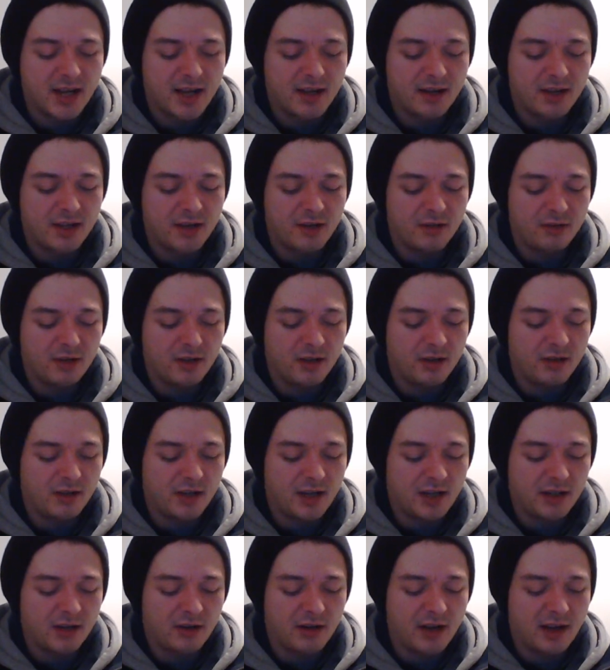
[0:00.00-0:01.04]

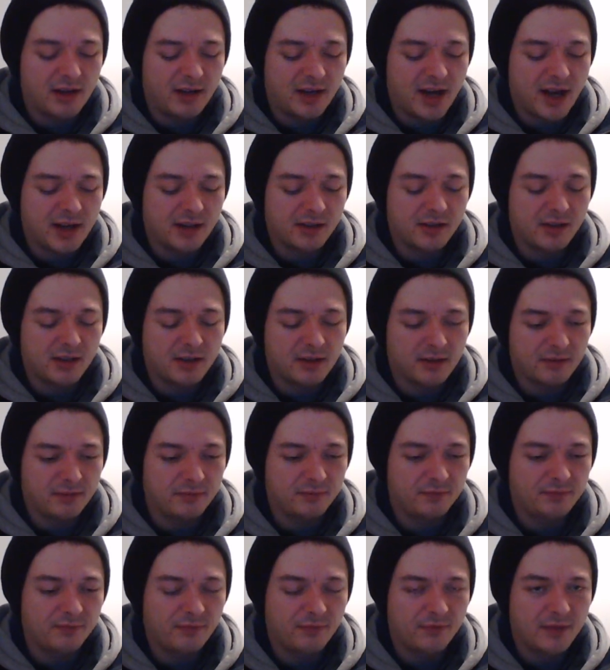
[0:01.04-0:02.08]
It lacks
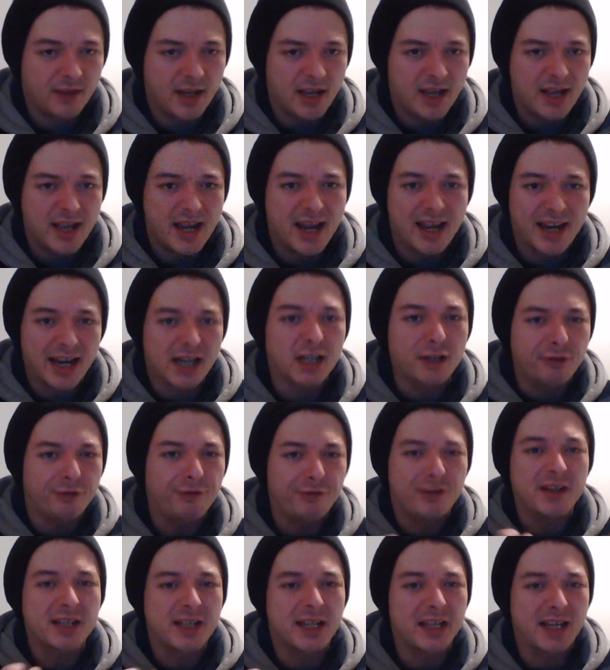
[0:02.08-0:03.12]

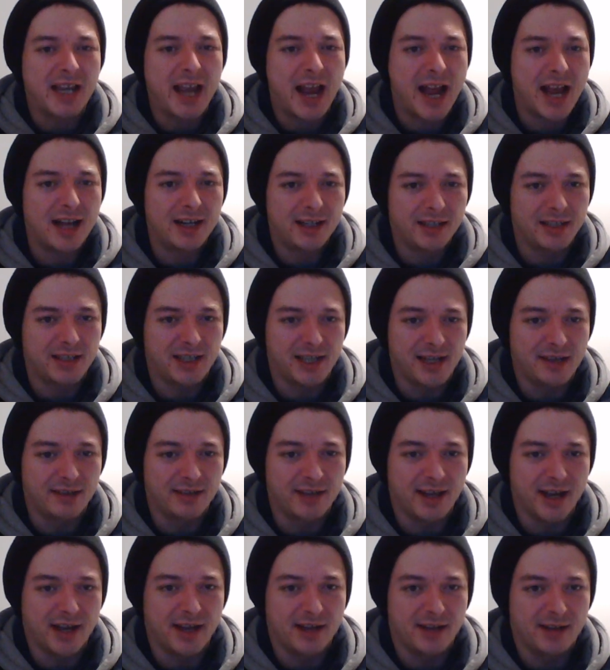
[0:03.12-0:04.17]
physicality
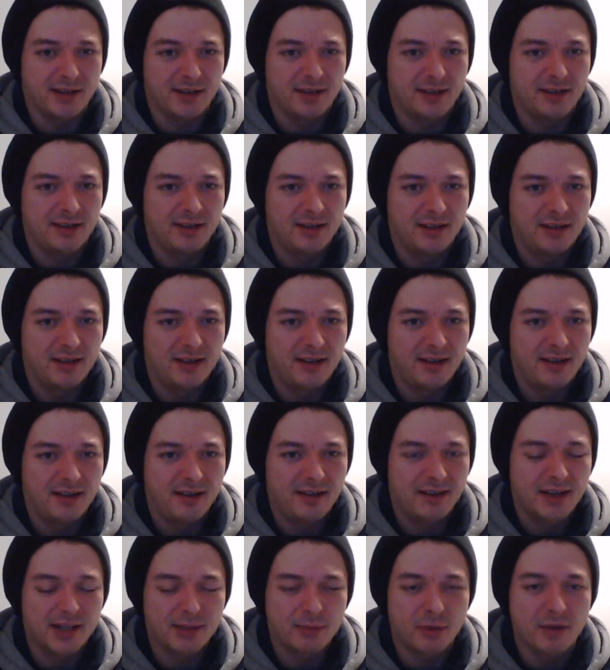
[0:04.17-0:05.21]
then.
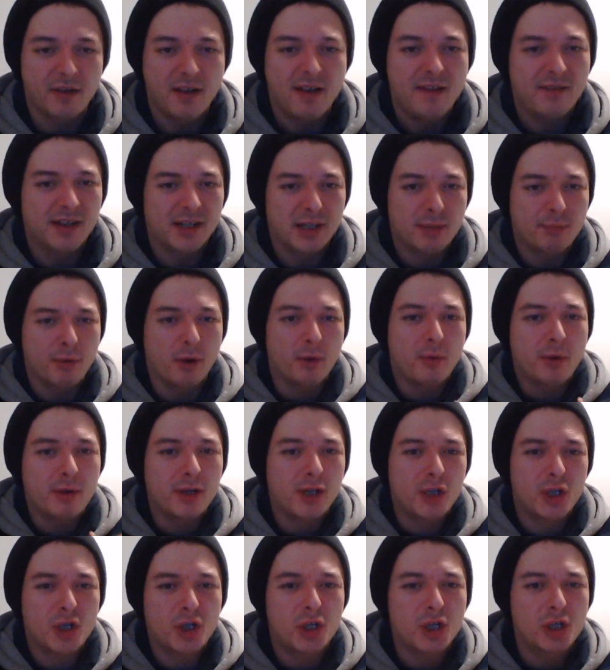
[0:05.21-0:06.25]
That's the point where you
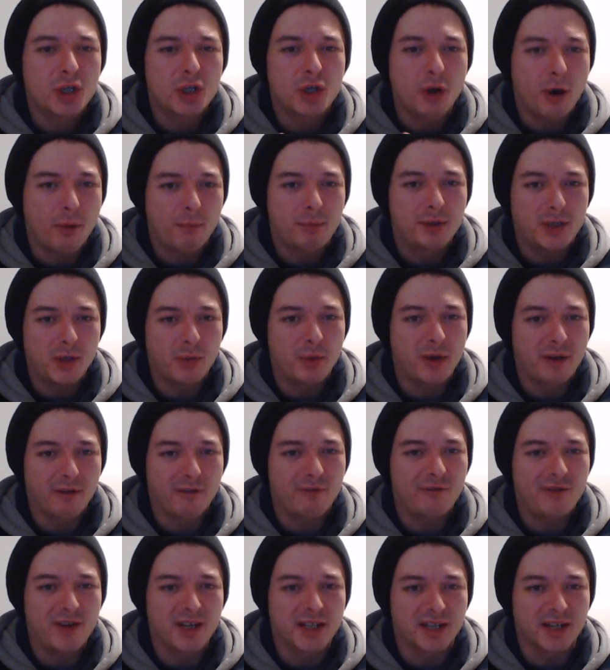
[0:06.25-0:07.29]
stop doing
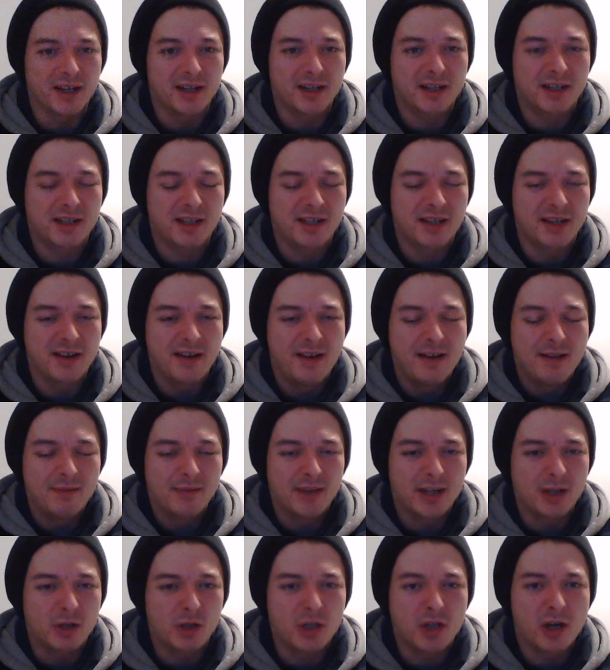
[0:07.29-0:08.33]
physics and
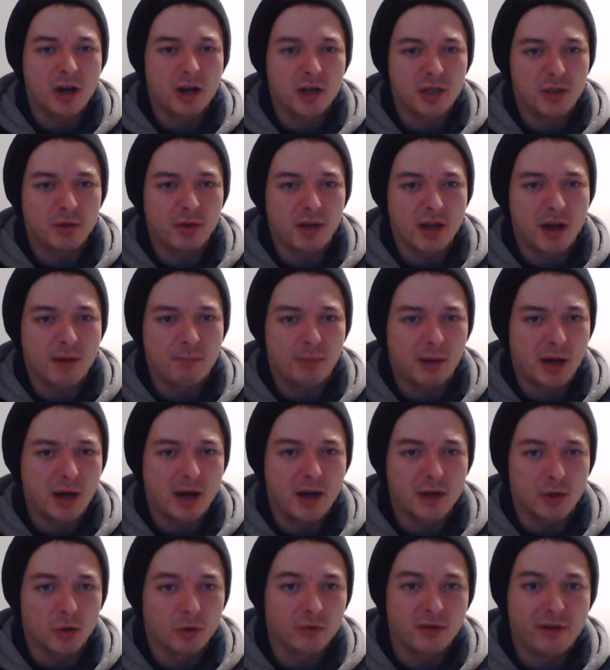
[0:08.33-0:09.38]
you start doing applied
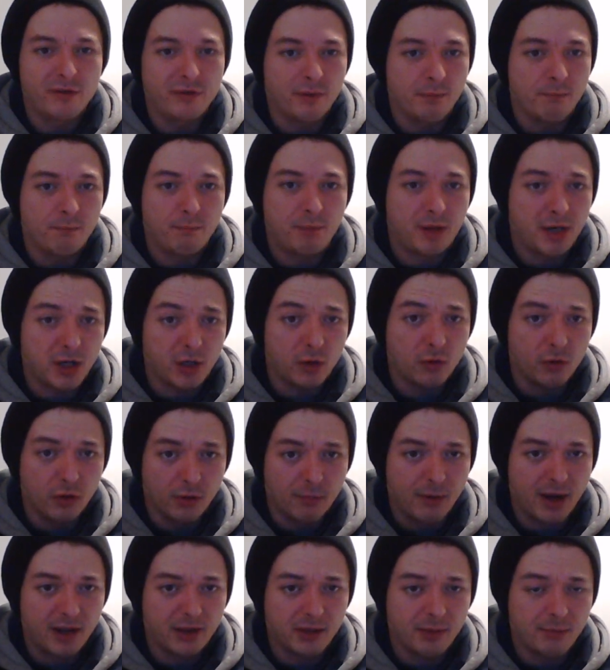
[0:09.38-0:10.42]
or even pure
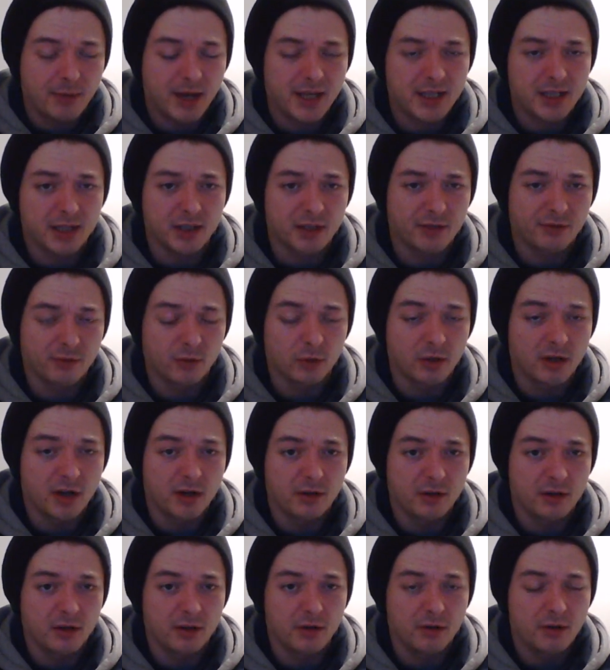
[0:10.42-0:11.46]
mathematics, for all I
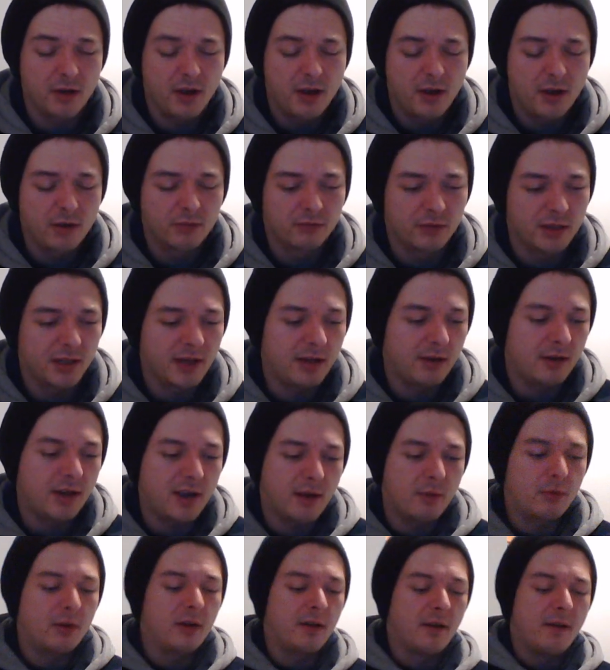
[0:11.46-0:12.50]
know. Really, yeah,
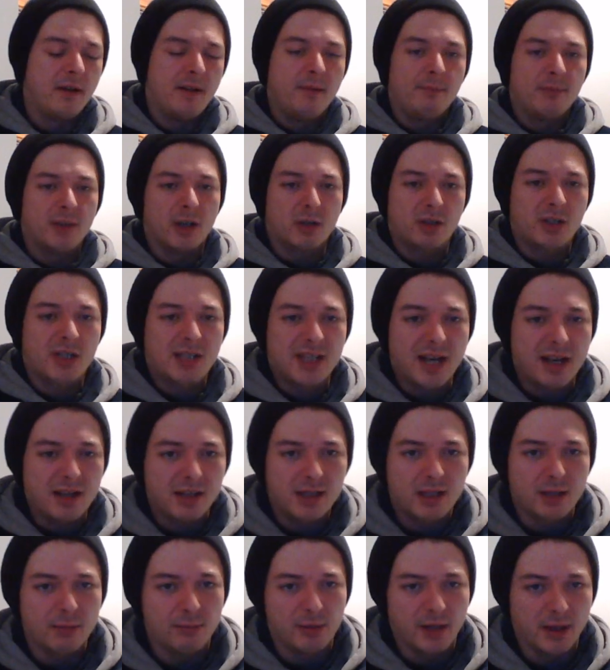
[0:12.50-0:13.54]
like
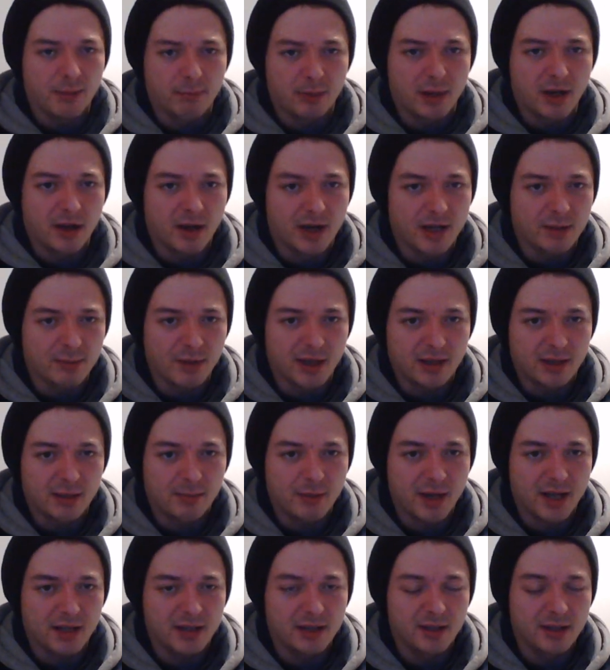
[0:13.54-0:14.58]
ostensibly applied
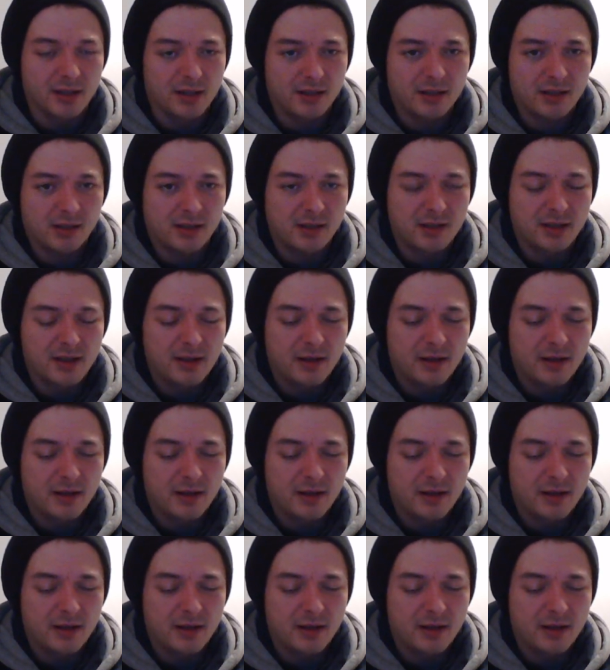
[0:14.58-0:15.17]
mathematics.